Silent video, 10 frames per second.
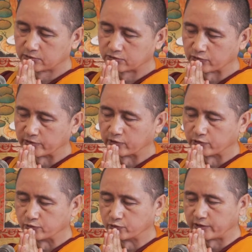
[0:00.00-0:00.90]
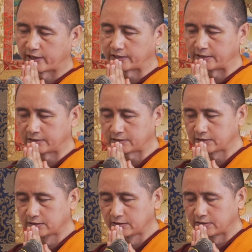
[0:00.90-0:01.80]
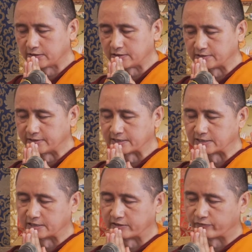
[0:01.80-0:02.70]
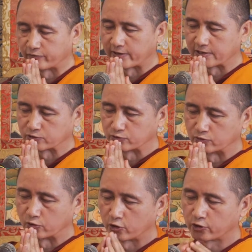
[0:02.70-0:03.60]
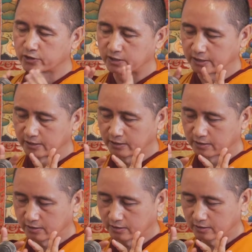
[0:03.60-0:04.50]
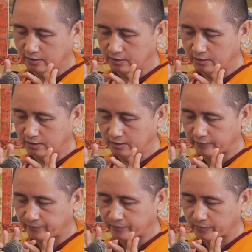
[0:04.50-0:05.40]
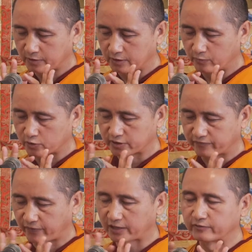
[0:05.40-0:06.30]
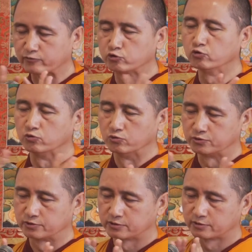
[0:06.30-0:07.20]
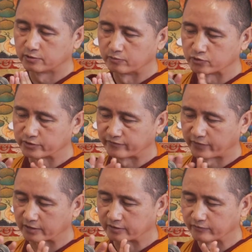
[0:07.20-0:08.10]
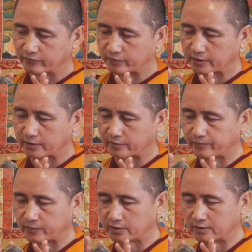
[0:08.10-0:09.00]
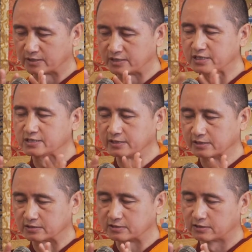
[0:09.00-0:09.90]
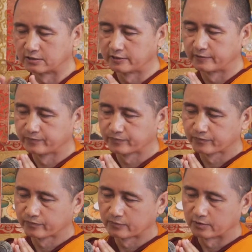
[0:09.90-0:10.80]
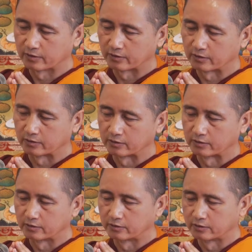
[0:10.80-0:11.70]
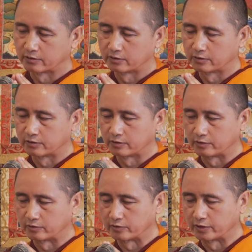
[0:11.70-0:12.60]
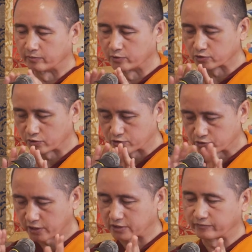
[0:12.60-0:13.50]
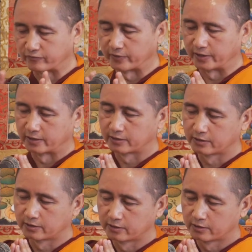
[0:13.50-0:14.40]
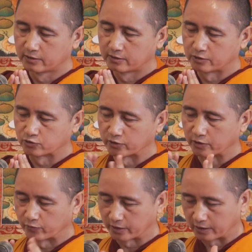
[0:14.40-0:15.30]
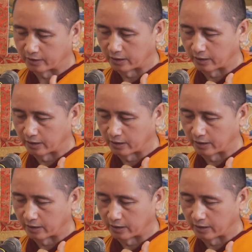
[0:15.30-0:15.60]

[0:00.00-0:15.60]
So in order to do that, then it's necessary for us to learn the the, the most effective tools, most effective uh, the teachings, uh, you know, in the most constructive way, so that we can